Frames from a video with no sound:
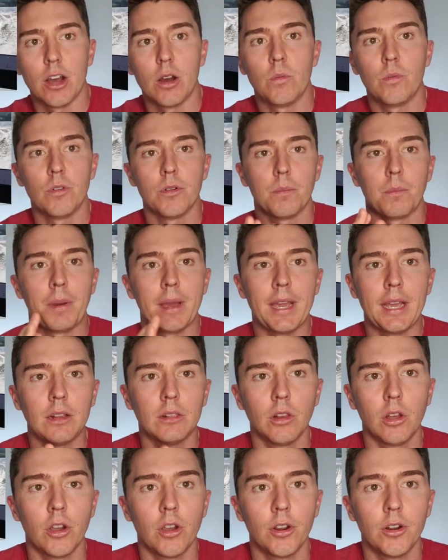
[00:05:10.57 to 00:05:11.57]
I want
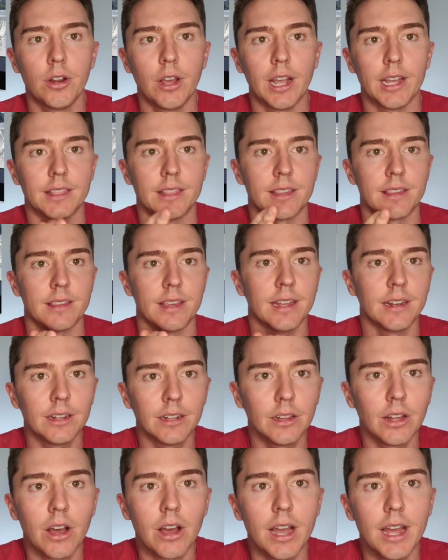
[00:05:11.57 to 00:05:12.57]
peak load at the
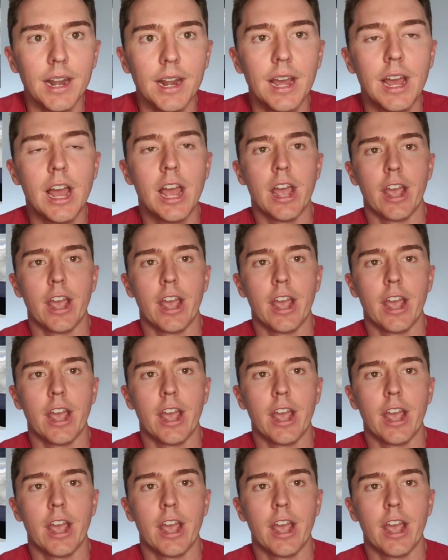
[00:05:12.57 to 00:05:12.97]
center line,